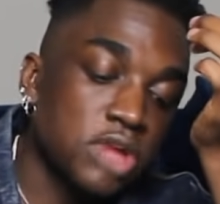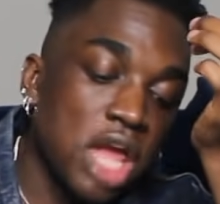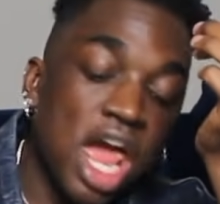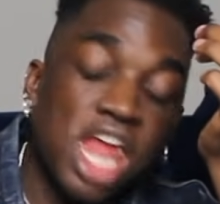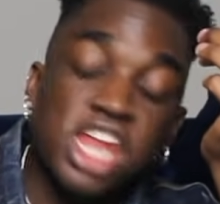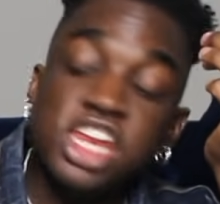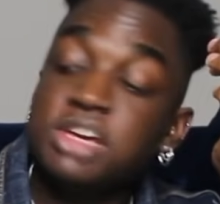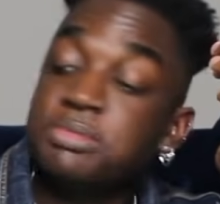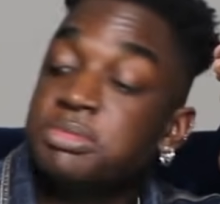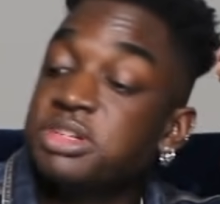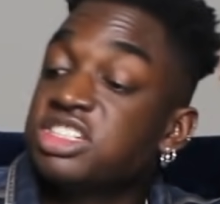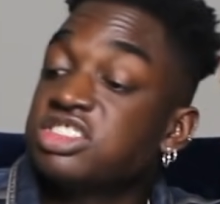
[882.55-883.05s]

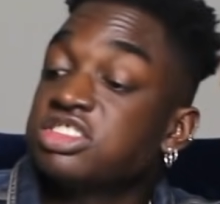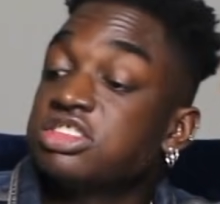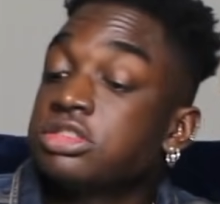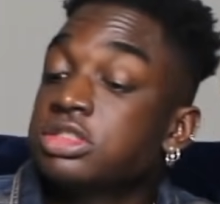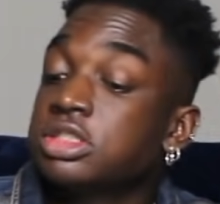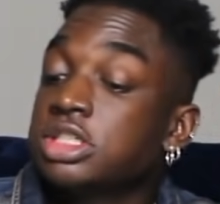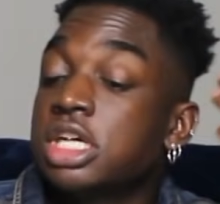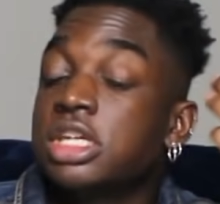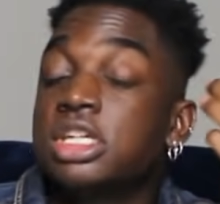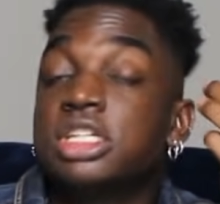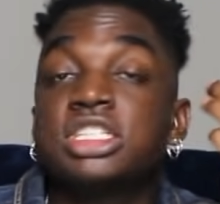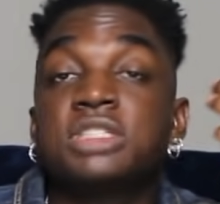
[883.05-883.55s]
And they'll be the
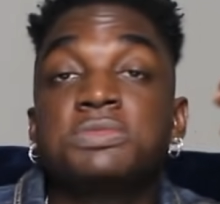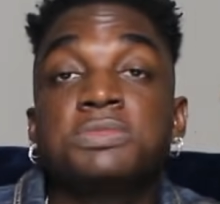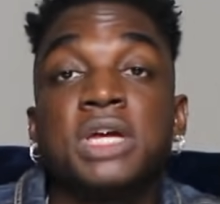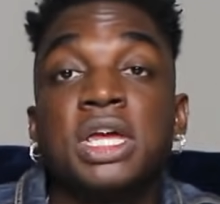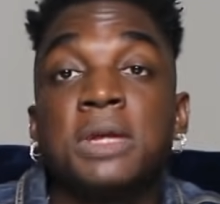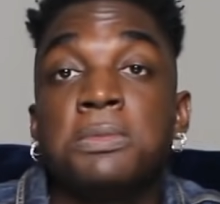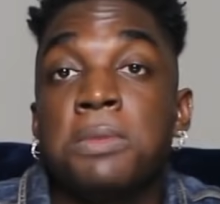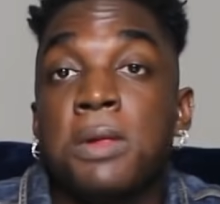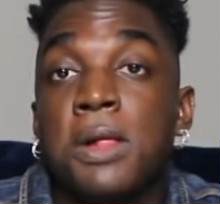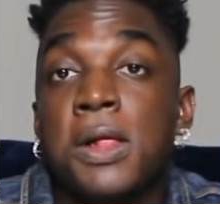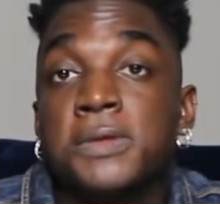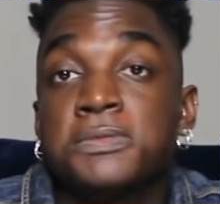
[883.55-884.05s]
skinniest
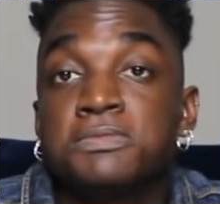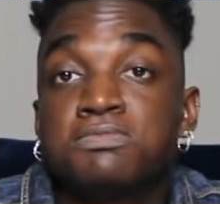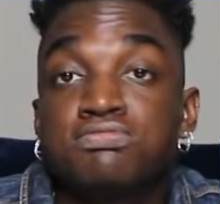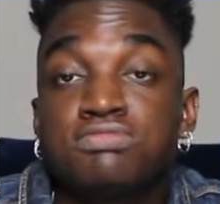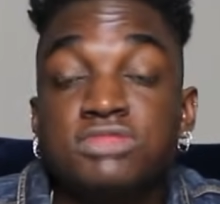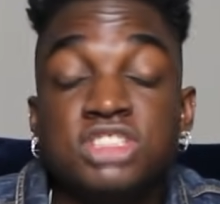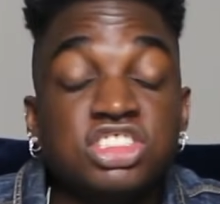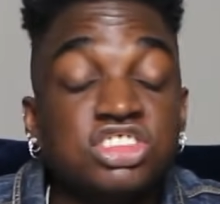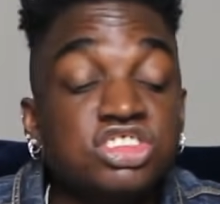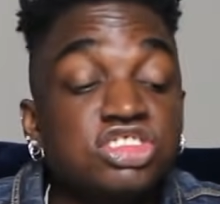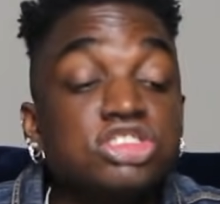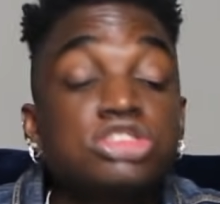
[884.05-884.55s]
people.
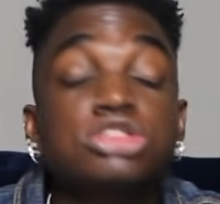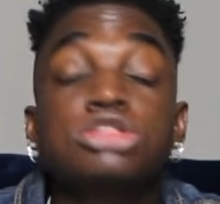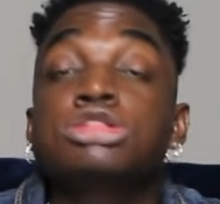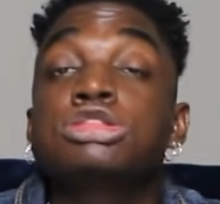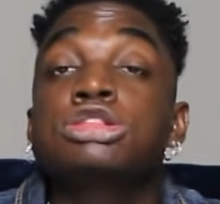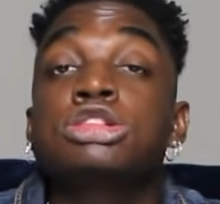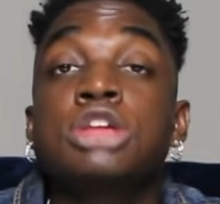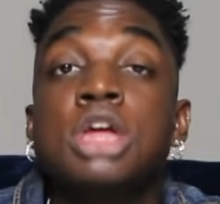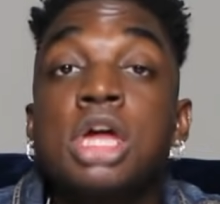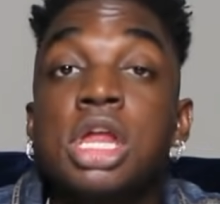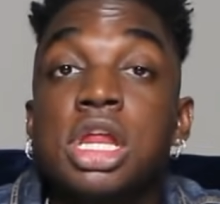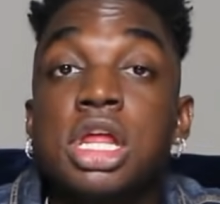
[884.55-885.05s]
The
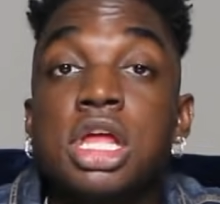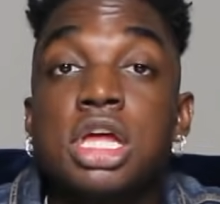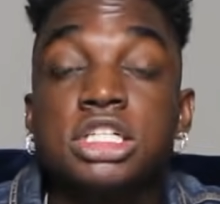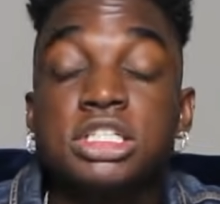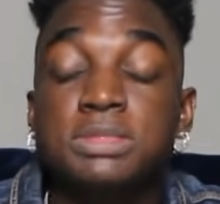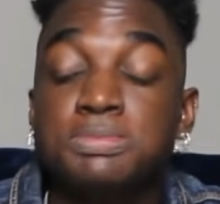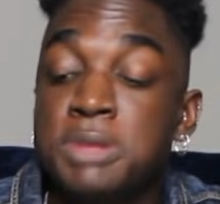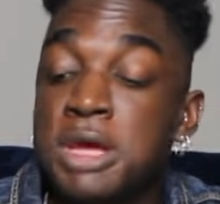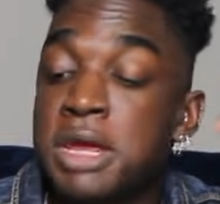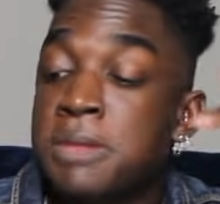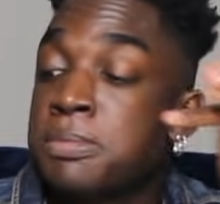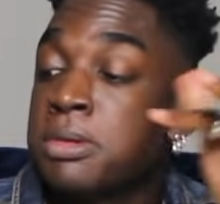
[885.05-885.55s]

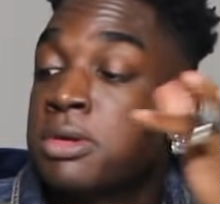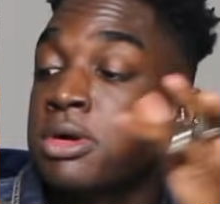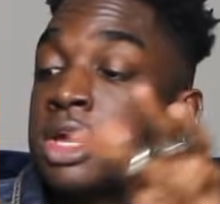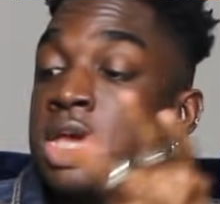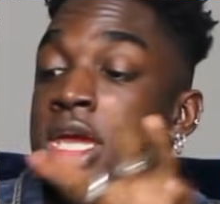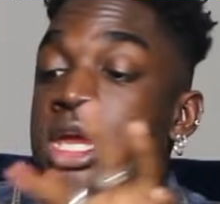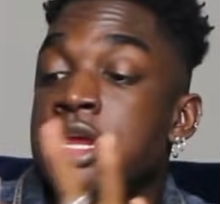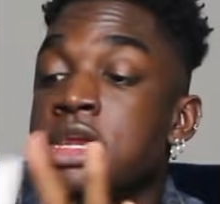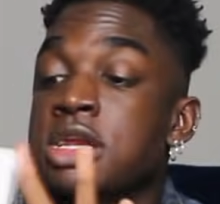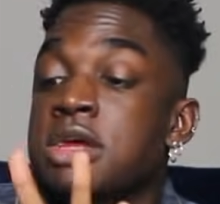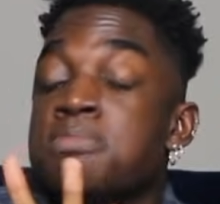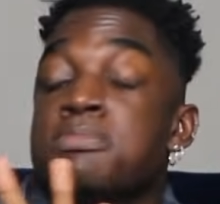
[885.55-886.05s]
skinniest people
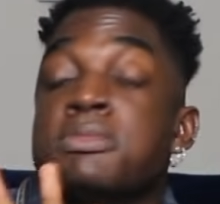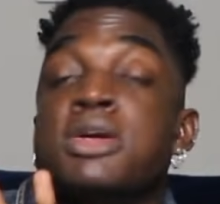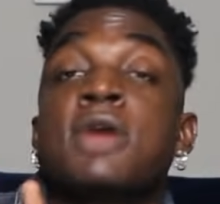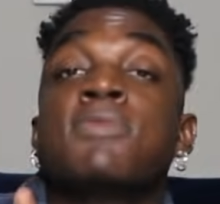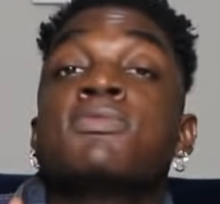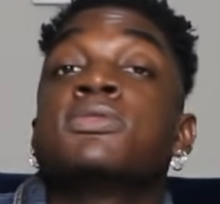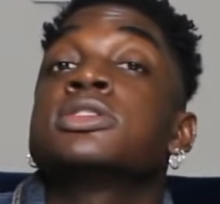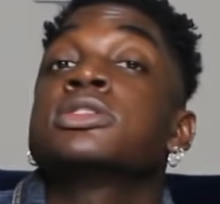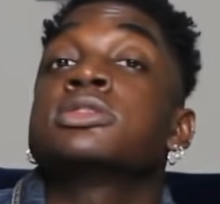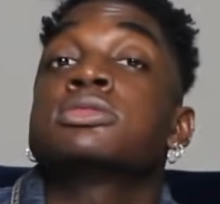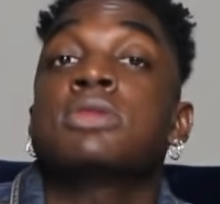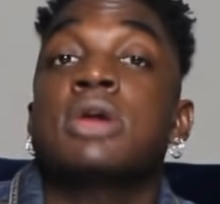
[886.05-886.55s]
eating a
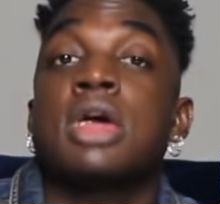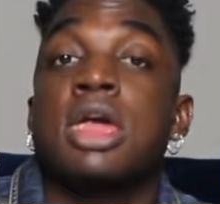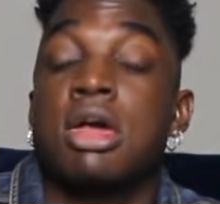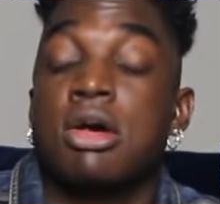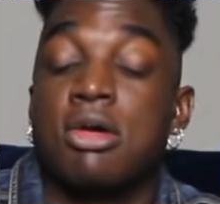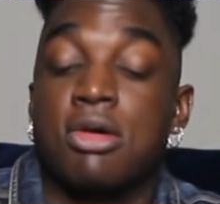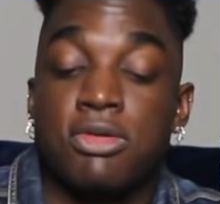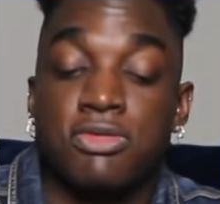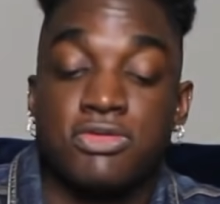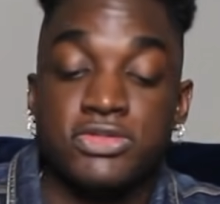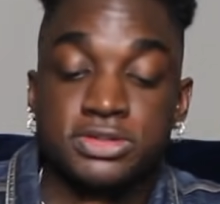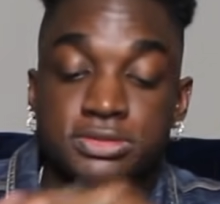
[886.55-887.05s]
meal for
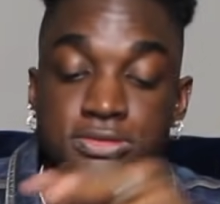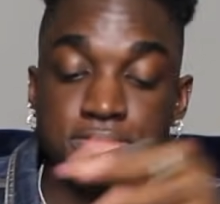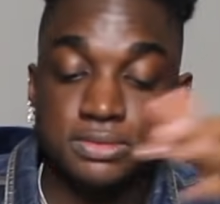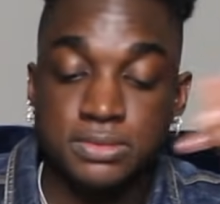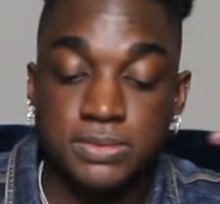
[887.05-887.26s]
12.